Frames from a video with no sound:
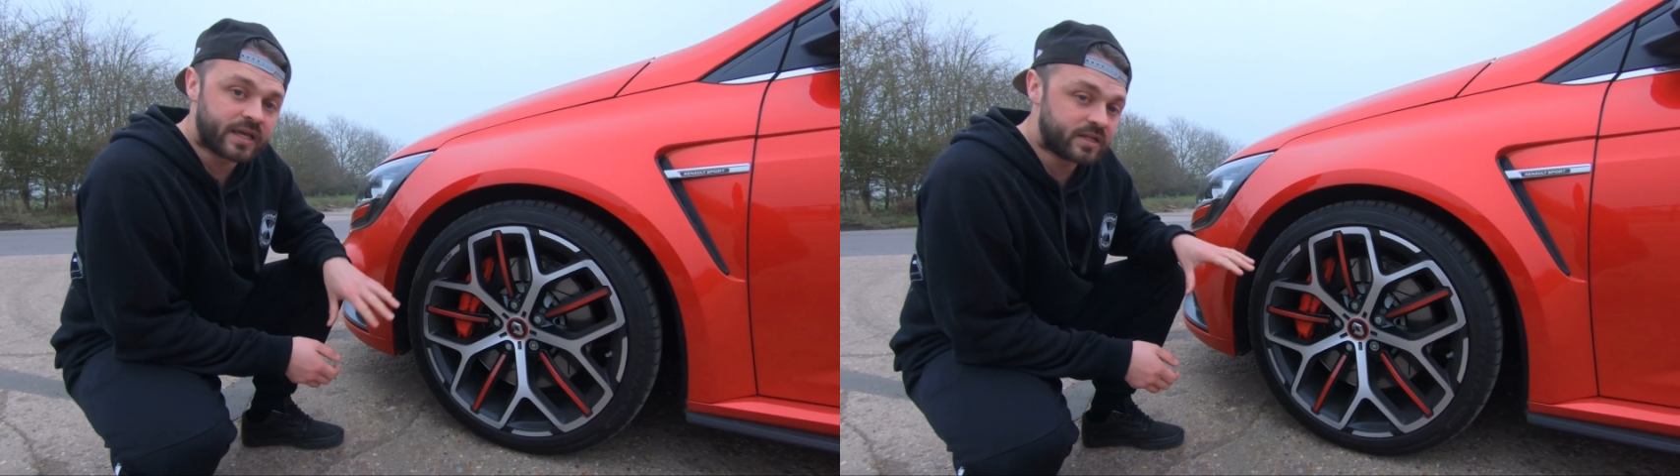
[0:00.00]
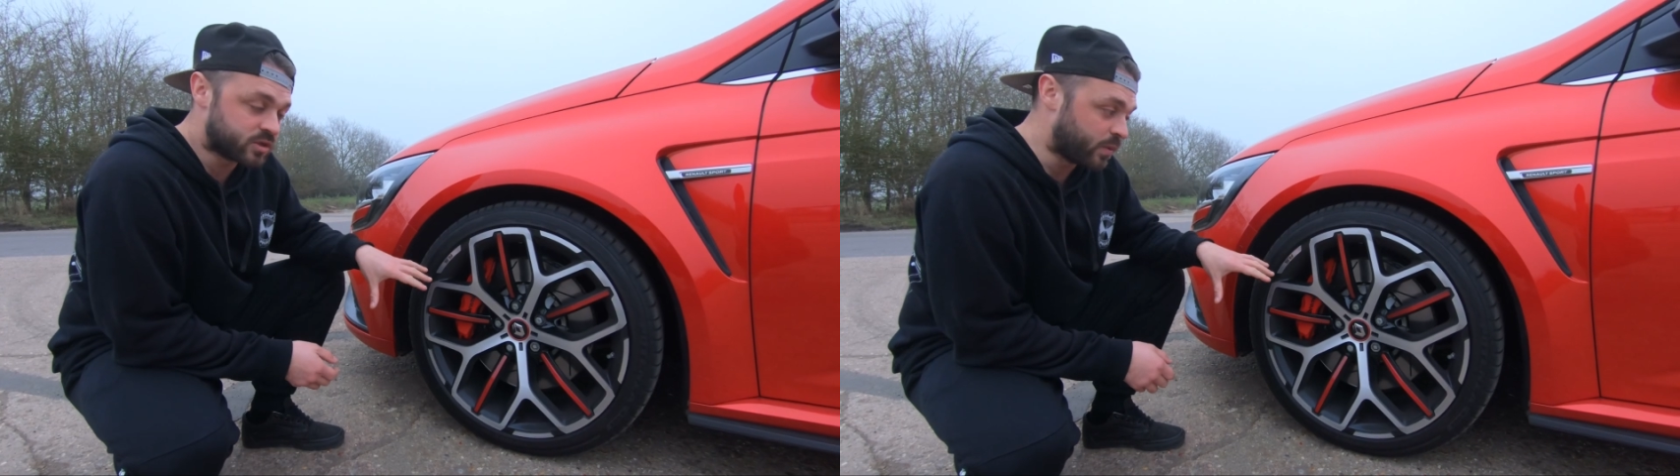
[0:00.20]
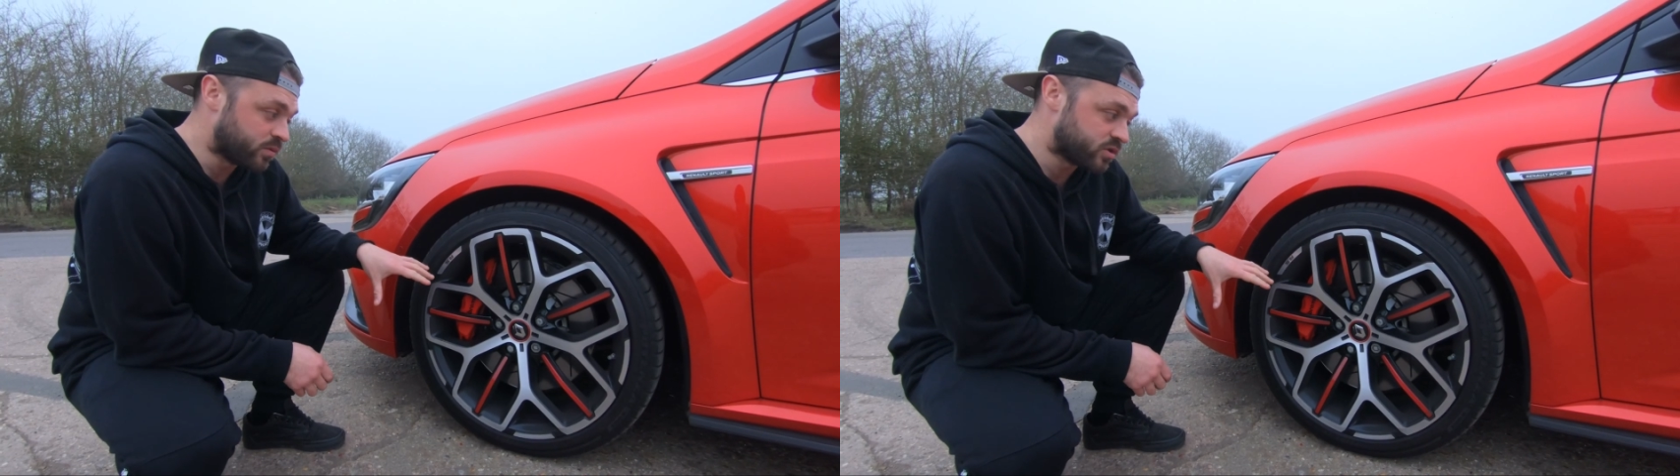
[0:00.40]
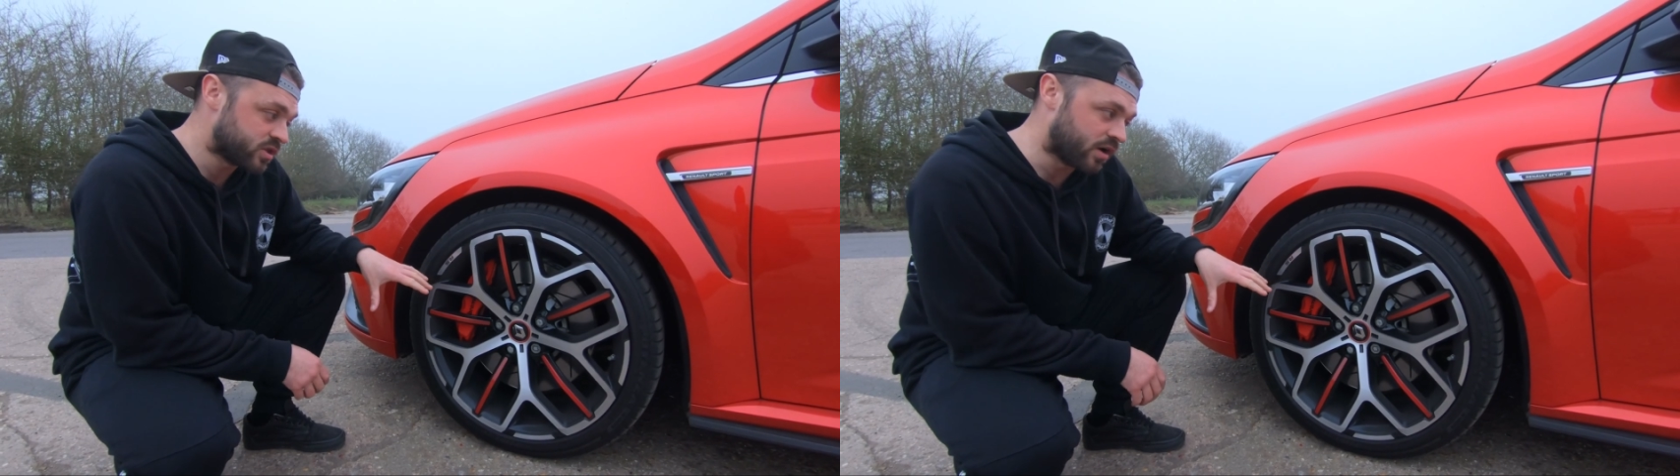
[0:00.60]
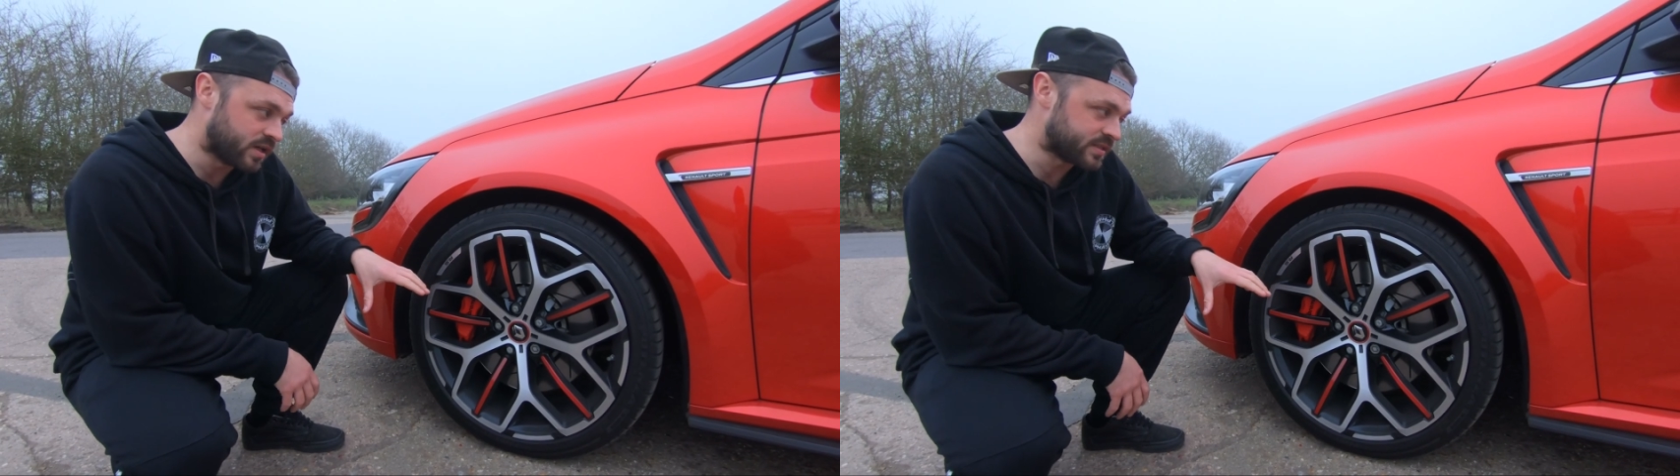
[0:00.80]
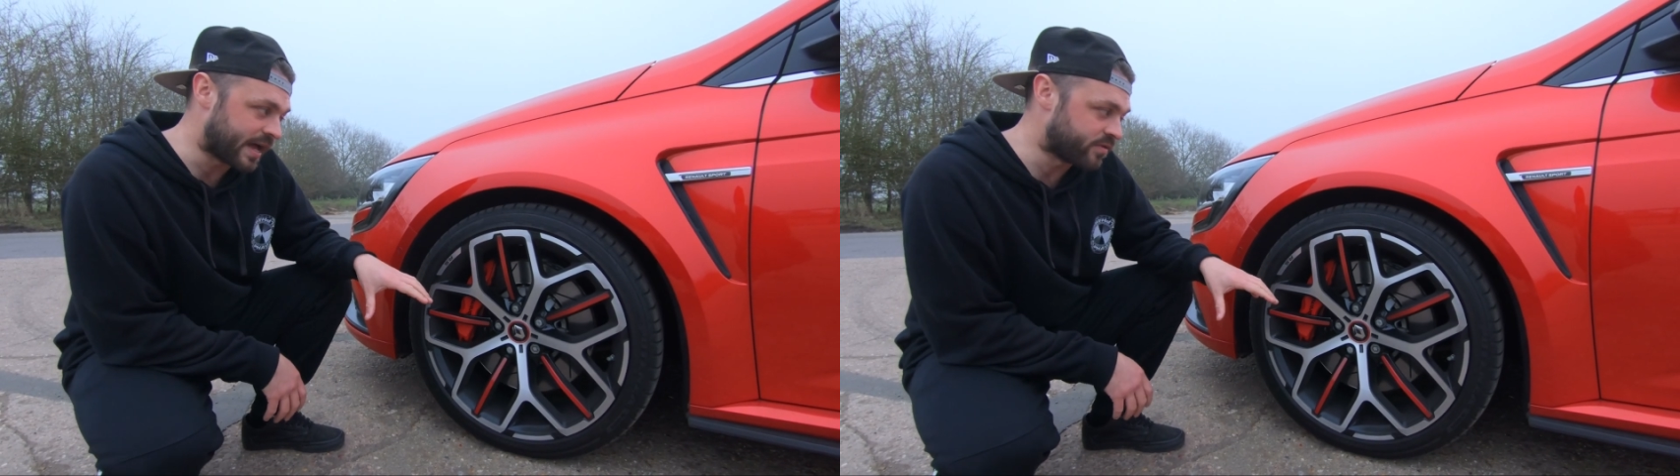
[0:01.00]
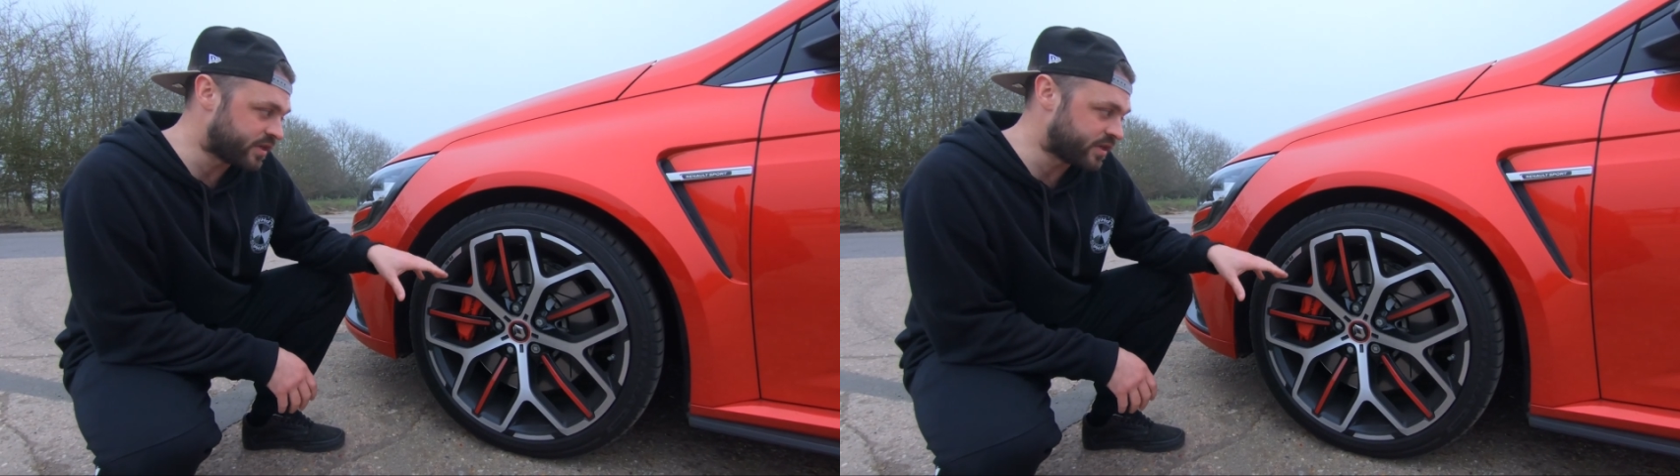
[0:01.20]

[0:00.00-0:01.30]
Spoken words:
getting into wheels and tyres now,